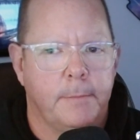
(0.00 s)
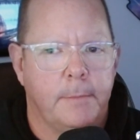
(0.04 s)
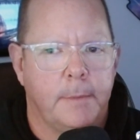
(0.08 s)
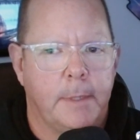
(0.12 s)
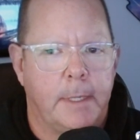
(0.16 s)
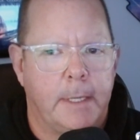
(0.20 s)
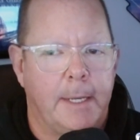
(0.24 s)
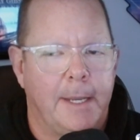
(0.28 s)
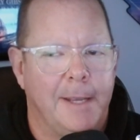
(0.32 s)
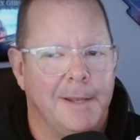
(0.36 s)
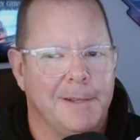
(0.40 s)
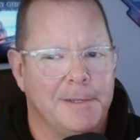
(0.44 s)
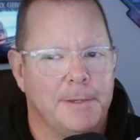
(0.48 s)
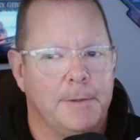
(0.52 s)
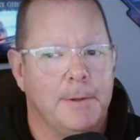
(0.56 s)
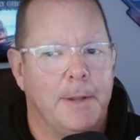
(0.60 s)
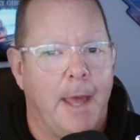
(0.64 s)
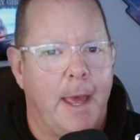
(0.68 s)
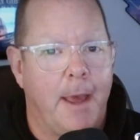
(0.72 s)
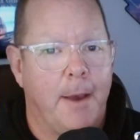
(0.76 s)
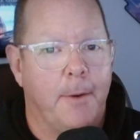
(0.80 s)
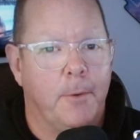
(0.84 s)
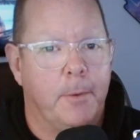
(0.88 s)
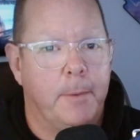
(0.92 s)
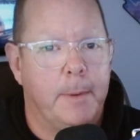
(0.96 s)
And the answer to
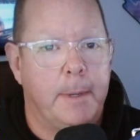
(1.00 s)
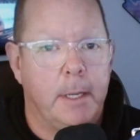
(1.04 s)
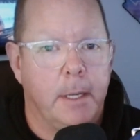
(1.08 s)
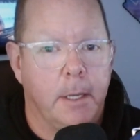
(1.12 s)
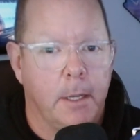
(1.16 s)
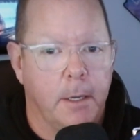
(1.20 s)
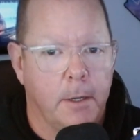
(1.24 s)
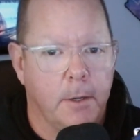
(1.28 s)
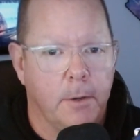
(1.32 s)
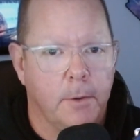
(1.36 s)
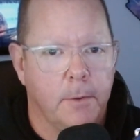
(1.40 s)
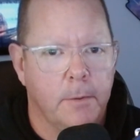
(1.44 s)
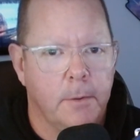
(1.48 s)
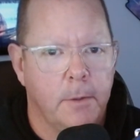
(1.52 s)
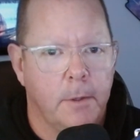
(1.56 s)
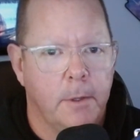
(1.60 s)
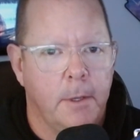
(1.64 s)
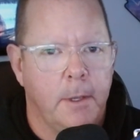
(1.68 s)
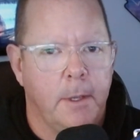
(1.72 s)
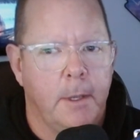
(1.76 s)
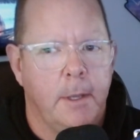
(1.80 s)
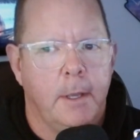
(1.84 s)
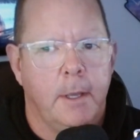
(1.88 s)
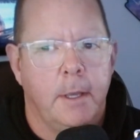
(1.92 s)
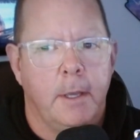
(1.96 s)
that would be no,
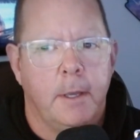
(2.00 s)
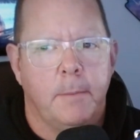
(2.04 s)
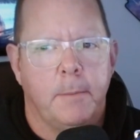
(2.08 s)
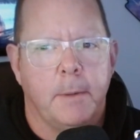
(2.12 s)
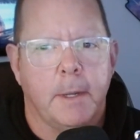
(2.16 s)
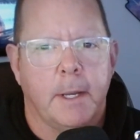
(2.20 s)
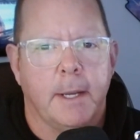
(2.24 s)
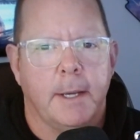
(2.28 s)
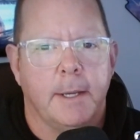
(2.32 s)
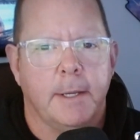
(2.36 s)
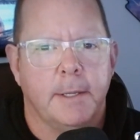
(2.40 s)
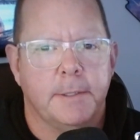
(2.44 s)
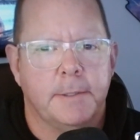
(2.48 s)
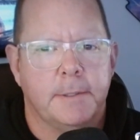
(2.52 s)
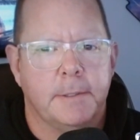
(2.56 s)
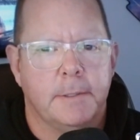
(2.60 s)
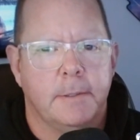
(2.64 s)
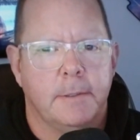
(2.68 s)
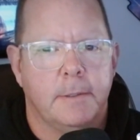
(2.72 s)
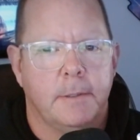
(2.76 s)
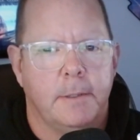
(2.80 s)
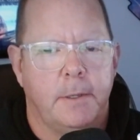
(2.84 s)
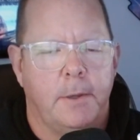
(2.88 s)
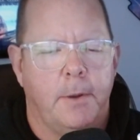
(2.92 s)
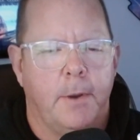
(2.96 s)

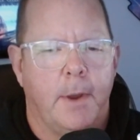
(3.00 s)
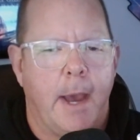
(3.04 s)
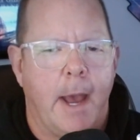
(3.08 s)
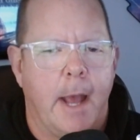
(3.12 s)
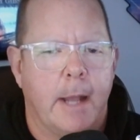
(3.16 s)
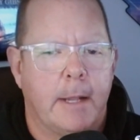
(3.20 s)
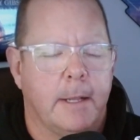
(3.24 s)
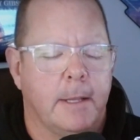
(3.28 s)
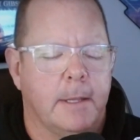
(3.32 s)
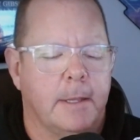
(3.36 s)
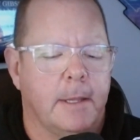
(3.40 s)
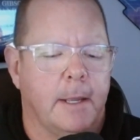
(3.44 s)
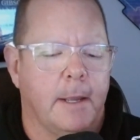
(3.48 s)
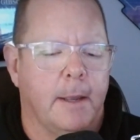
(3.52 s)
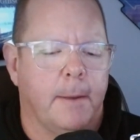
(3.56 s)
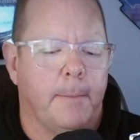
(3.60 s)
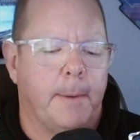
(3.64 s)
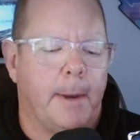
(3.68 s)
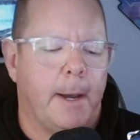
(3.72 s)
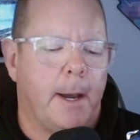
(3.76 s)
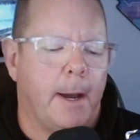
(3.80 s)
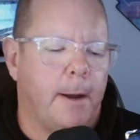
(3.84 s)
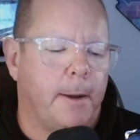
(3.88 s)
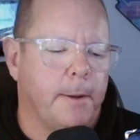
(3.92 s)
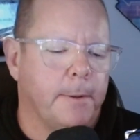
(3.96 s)
because you have to think
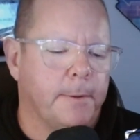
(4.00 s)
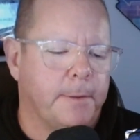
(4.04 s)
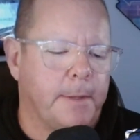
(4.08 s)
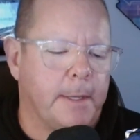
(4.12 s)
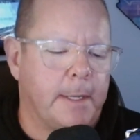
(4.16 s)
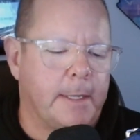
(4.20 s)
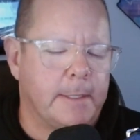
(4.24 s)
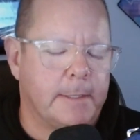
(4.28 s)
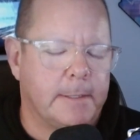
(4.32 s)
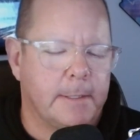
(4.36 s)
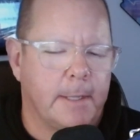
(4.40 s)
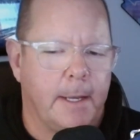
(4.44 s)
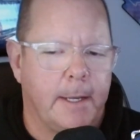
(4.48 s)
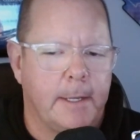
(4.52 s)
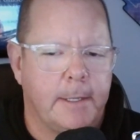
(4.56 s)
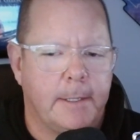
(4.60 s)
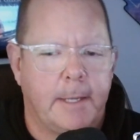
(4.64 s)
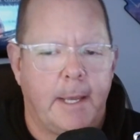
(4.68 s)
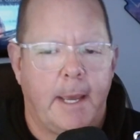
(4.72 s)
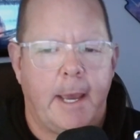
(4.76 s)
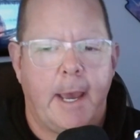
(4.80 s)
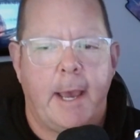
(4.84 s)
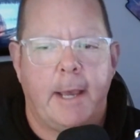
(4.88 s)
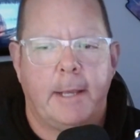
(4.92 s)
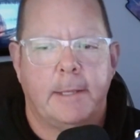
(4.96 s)
about things like
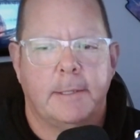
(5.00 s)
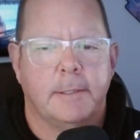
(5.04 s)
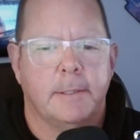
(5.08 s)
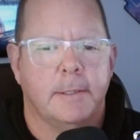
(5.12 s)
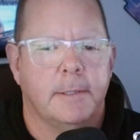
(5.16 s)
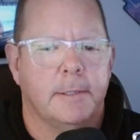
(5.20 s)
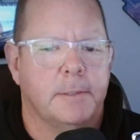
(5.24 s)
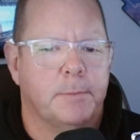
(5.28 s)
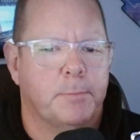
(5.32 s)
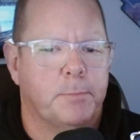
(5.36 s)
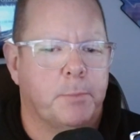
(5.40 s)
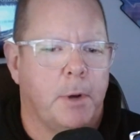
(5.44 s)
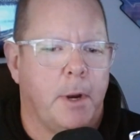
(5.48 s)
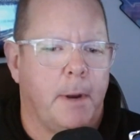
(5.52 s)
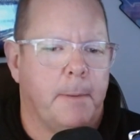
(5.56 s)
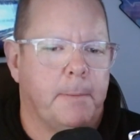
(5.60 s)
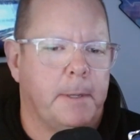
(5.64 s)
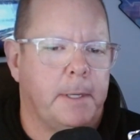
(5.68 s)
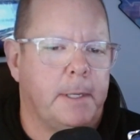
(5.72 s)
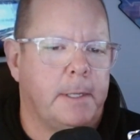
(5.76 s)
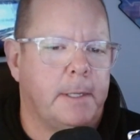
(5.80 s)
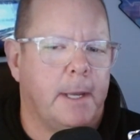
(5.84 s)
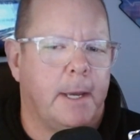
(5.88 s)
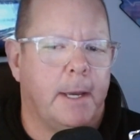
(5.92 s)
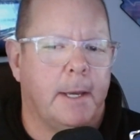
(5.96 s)
taxes,
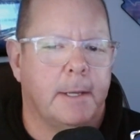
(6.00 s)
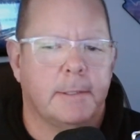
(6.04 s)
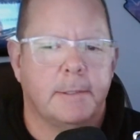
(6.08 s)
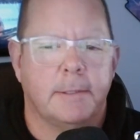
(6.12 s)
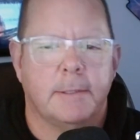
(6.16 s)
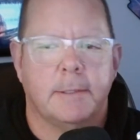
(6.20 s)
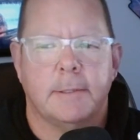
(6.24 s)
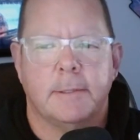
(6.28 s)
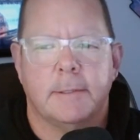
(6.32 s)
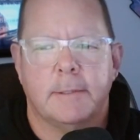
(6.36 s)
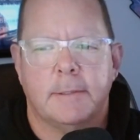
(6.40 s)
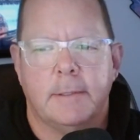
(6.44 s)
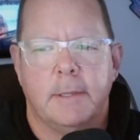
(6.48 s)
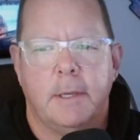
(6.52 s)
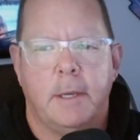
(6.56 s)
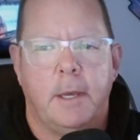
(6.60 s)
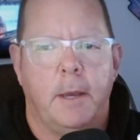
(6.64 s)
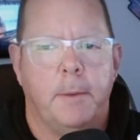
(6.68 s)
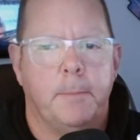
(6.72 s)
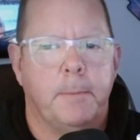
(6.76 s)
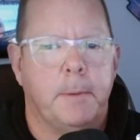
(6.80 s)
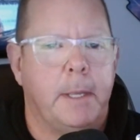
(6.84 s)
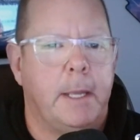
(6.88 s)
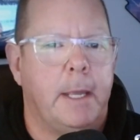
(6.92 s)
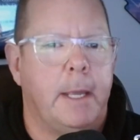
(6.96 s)
property taxes,
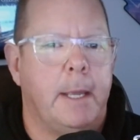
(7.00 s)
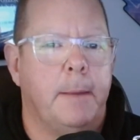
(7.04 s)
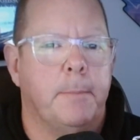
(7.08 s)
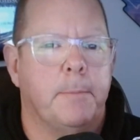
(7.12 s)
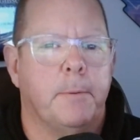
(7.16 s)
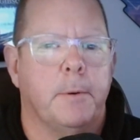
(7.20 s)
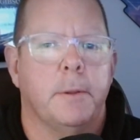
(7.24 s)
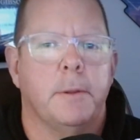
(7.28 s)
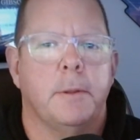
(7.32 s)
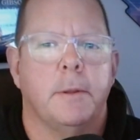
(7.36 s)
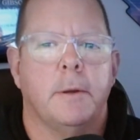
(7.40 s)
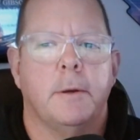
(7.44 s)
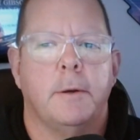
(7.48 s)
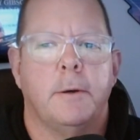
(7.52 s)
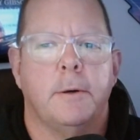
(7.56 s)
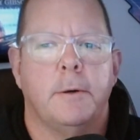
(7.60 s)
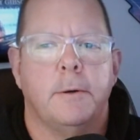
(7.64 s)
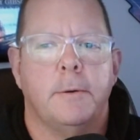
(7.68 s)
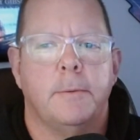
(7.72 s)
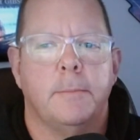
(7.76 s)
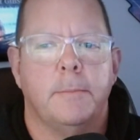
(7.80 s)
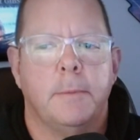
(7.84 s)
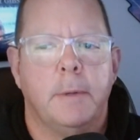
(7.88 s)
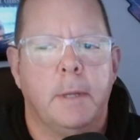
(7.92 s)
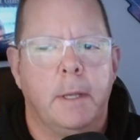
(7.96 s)
upkeep on the
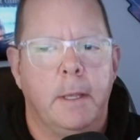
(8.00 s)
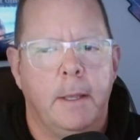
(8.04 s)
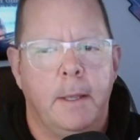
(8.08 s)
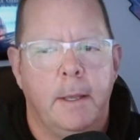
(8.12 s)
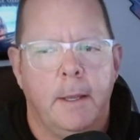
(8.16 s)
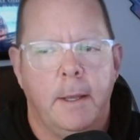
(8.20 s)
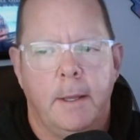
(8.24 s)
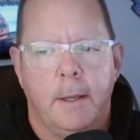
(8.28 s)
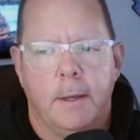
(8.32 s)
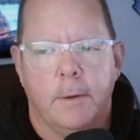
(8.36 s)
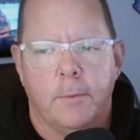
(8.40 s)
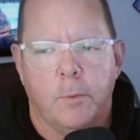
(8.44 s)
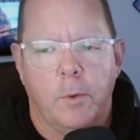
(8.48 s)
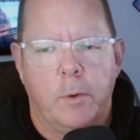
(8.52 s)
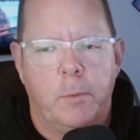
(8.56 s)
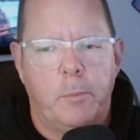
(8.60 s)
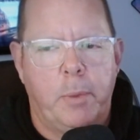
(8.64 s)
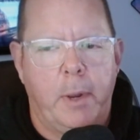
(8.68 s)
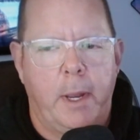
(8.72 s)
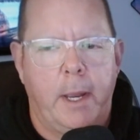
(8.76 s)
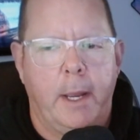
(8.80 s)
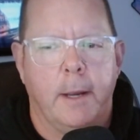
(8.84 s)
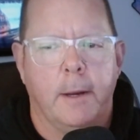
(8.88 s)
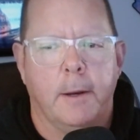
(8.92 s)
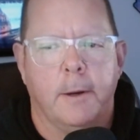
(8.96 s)
home,
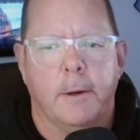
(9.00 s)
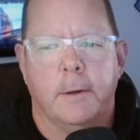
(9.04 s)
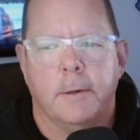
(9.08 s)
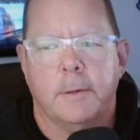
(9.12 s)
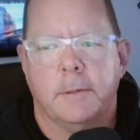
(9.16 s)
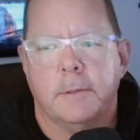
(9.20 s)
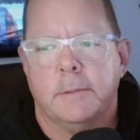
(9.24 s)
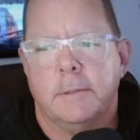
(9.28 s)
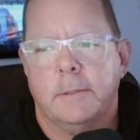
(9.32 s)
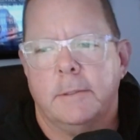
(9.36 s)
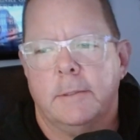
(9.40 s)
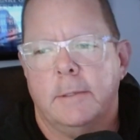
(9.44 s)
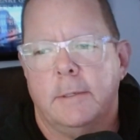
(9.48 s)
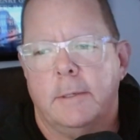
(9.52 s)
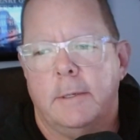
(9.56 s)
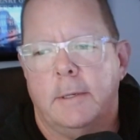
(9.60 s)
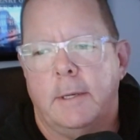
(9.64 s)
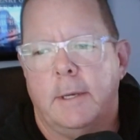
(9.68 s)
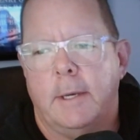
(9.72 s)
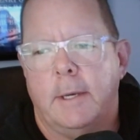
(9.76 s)
repairs,